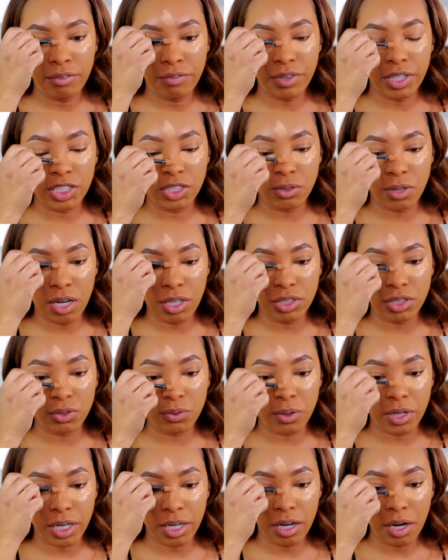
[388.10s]
for a
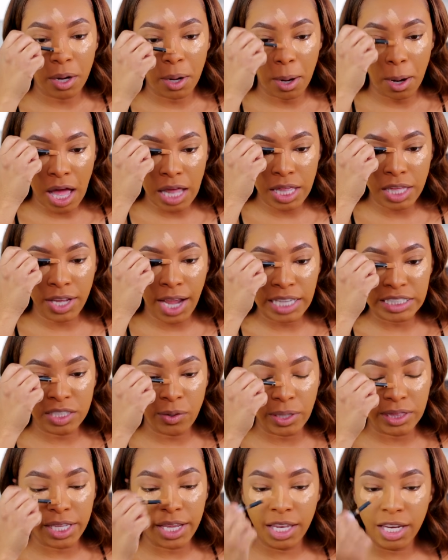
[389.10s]
drugstore. I'll let you guys
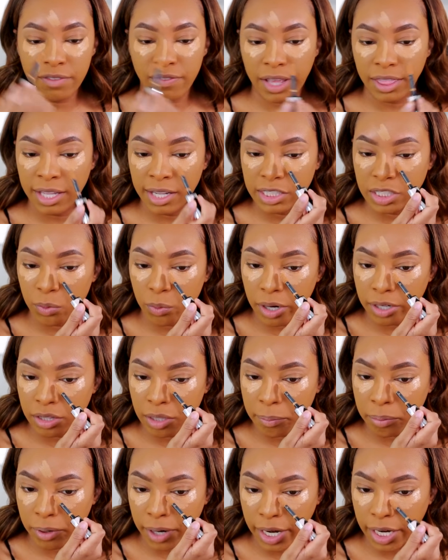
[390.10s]
know at the end if I think it's
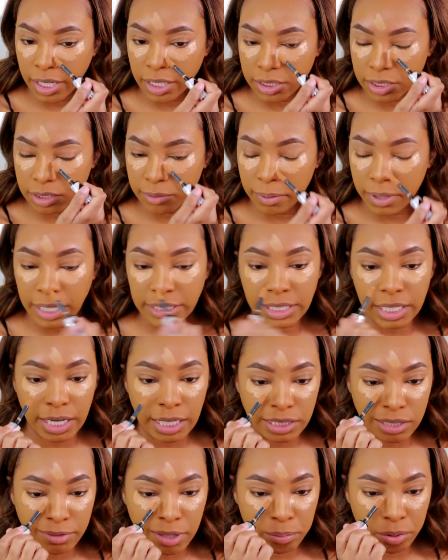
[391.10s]
worth the price, because it
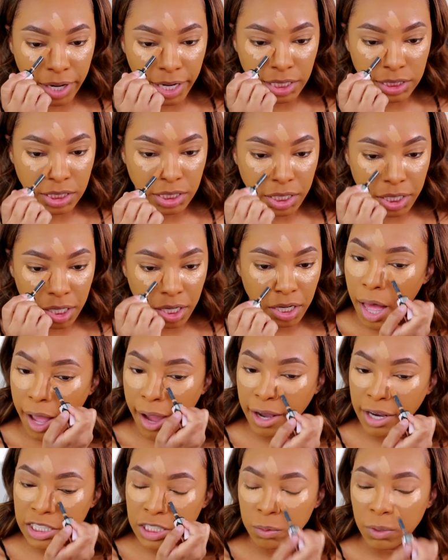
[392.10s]
is a little bit pricier.
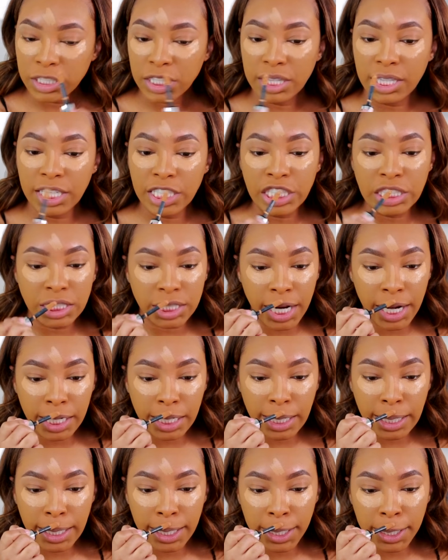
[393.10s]
I just wish this
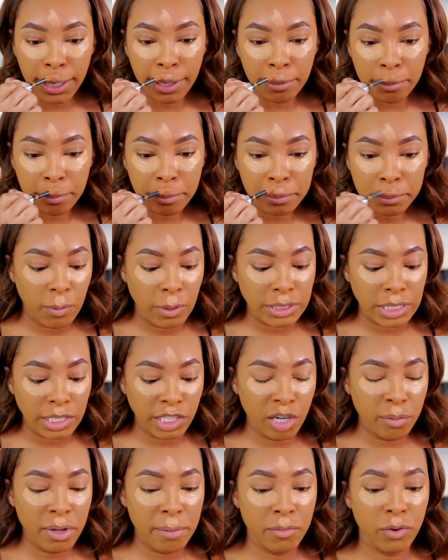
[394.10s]
shade here was a
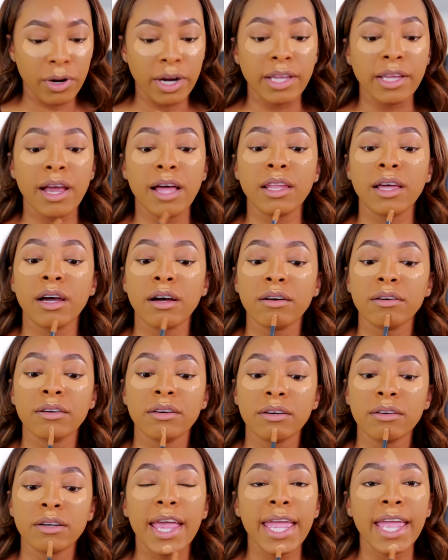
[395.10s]
little bit more yellow.
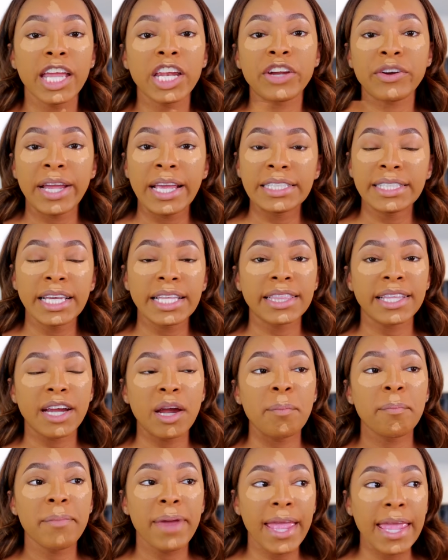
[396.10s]
And granted,
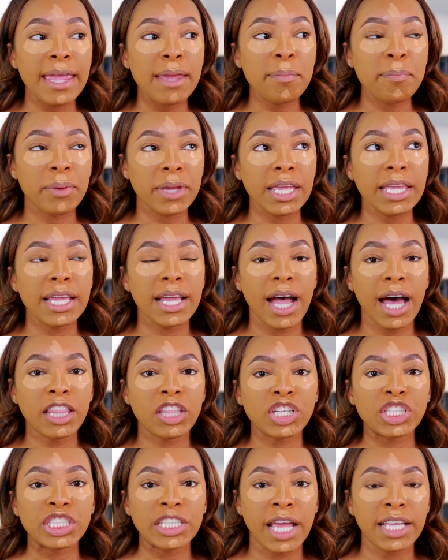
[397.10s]
there may be
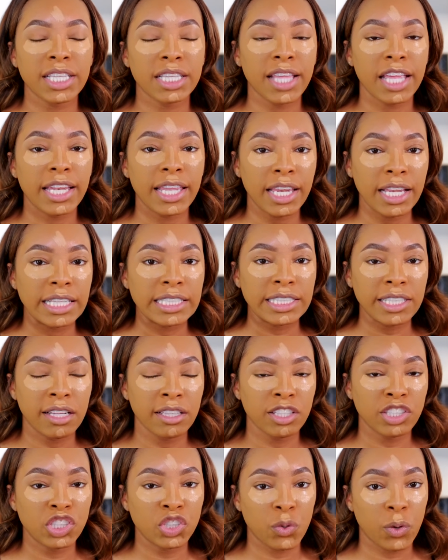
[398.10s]
other shades that they didn't
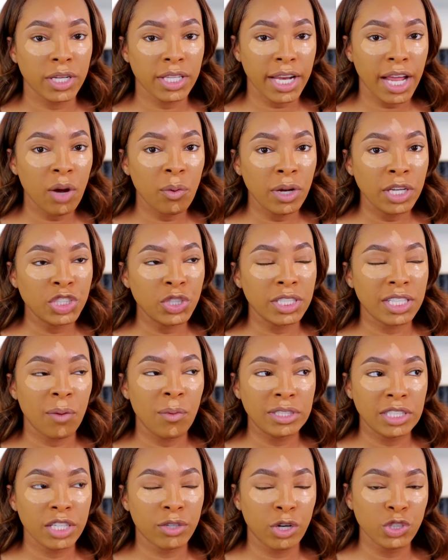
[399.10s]
sell in the store that I went to, because
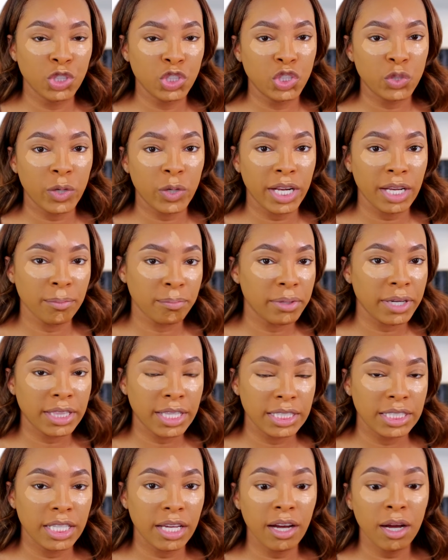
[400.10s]
I went to the grocery store to
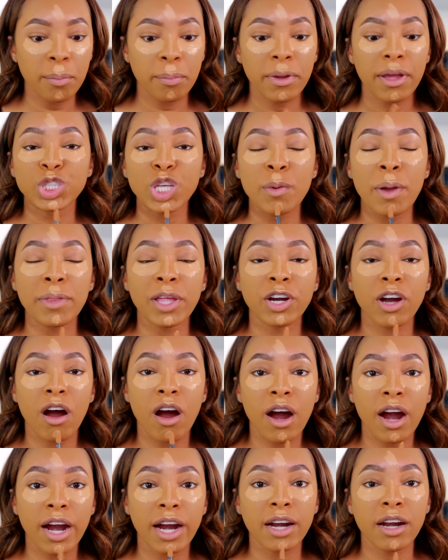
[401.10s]
pick this up. So maybe there
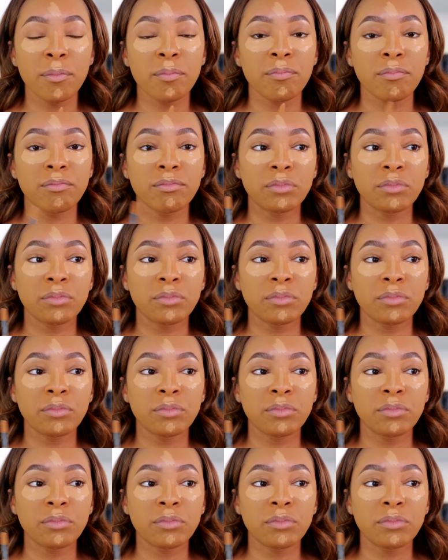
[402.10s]
are